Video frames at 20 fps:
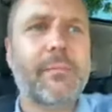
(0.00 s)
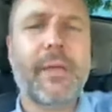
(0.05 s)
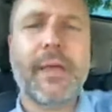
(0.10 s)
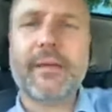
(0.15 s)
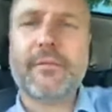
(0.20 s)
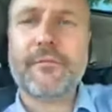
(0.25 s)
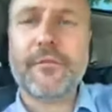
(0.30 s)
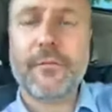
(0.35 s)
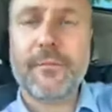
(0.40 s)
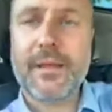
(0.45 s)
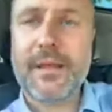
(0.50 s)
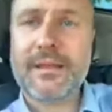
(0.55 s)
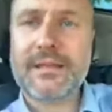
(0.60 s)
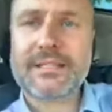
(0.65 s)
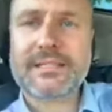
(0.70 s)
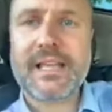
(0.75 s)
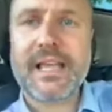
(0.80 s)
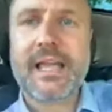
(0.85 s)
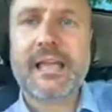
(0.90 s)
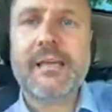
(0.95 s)
Like for me to
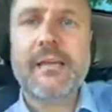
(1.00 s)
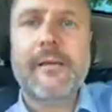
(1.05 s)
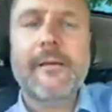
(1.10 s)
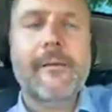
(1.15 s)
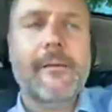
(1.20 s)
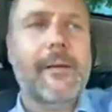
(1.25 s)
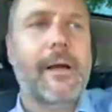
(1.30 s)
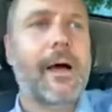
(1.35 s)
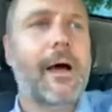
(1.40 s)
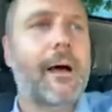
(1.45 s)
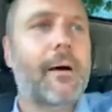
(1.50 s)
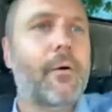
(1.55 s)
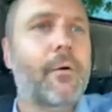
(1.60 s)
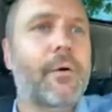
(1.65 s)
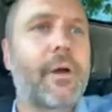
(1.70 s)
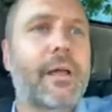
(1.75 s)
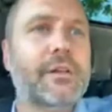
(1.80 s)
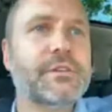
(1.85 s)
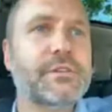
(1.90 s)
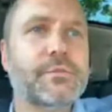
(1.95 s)
say, uh, or
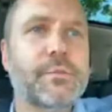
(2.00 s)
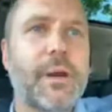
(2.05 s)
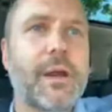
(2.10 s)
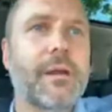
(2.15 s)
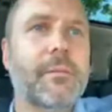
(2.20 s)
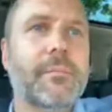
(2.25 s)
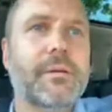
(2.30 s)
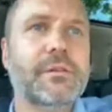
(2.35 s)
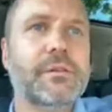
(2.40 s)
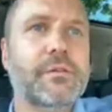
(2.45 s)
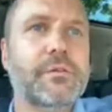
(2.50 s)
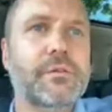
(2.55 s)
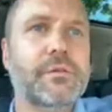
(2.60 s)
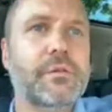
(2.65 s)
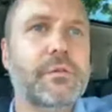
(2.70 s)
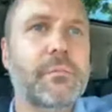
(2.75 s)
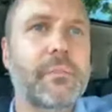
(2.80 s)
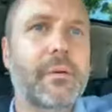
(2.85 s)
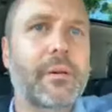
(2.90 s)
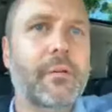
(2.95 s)
not just random, but do
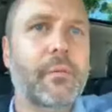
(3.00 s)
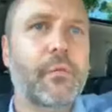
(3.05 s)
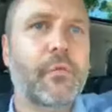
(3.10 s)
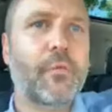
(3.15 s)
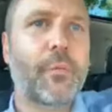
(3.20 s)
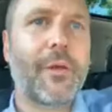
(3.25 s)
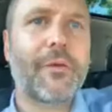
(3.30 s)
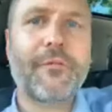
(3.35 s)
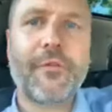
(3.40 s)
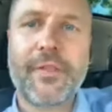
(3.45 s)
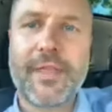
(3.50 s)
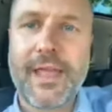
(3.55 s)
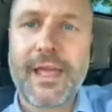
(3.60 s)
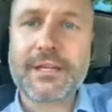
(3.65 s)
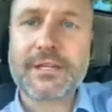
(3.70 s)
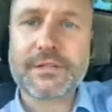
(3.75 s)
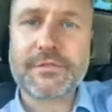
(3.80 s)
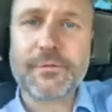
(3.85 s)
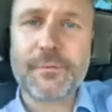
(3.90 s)
but swing for the edges.